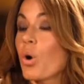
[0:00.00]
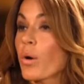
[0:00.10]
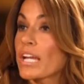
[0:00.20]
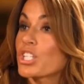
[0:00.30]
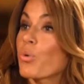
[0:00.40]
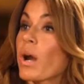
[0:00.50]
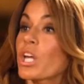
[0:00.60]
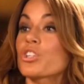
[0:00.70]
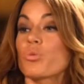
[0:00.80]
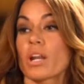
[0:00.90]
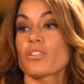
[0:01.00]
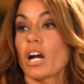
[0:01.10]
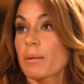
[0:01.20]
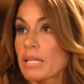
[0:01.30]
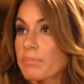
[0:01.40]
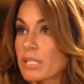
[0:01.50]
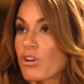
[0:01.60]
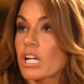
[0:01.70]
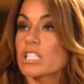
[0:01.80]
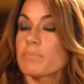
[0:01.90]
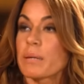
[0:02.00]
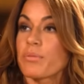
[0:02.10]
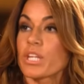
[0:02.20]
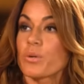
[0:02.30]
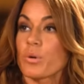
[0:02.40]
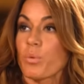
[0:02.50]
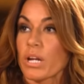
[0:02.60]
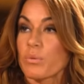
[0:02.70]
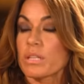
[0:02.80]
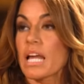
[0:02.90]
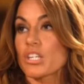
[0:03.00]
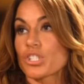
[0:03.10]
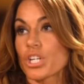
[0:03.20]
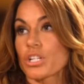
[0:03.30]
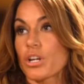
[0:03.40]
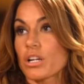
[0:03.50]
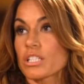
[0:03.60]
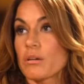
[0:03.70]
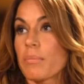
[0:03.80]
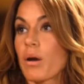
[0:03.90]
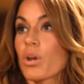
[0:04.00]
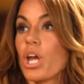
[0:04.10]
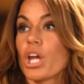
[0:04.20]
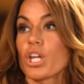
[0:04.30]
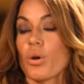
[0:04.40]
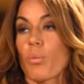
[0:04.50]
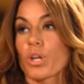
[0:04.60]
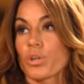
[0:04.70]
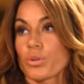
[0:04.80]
okay. Do you want to do you want to talk about the talk to the people that you were working with last year and talk to them about you know what you were